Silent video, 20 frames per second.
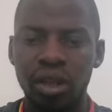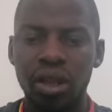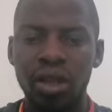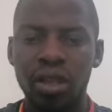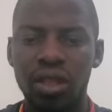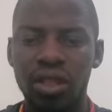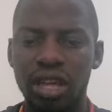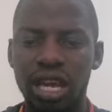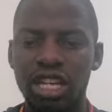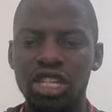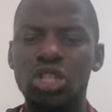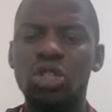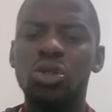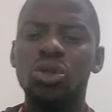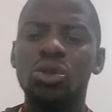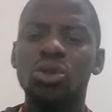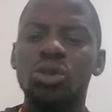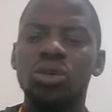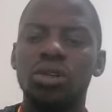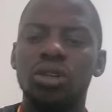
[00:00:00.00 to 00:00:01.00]
Then
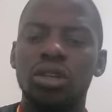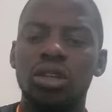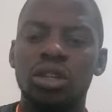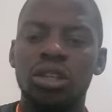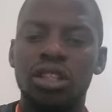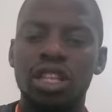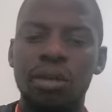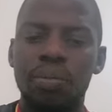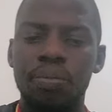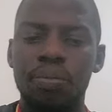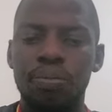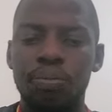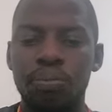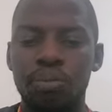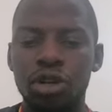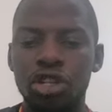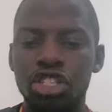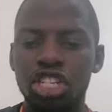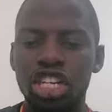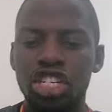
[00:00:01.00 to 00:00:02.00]
two, the
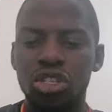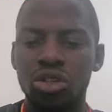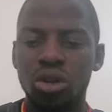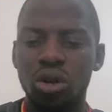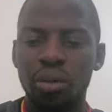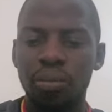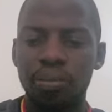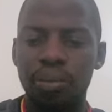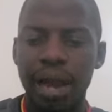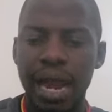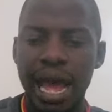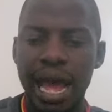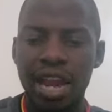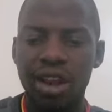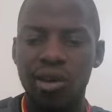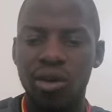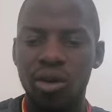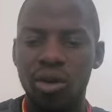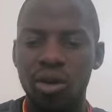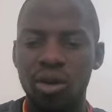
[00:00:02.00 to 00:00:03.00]
project or
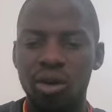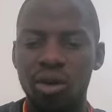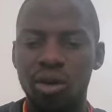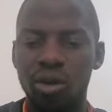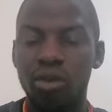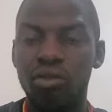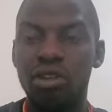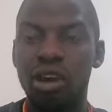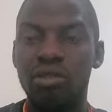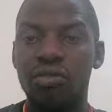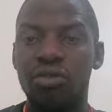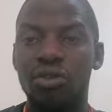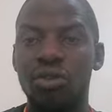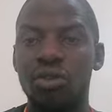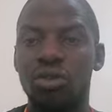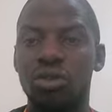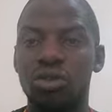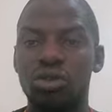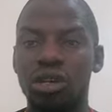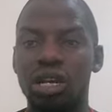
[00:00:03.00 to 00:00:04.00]
plan or overview.
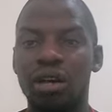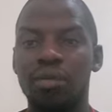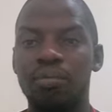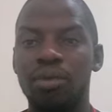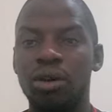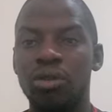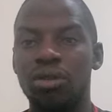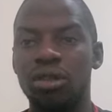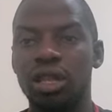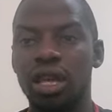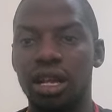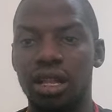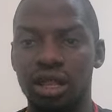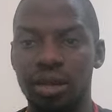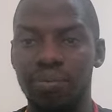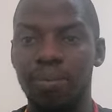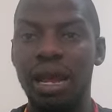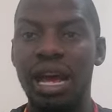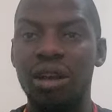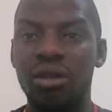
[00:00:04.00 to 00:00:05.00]
Talk about that, the
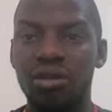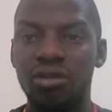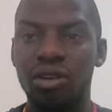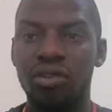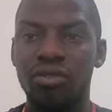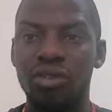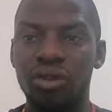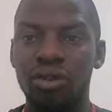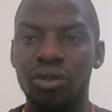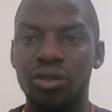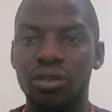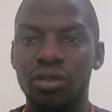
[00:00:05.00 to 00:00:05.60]
plan overview.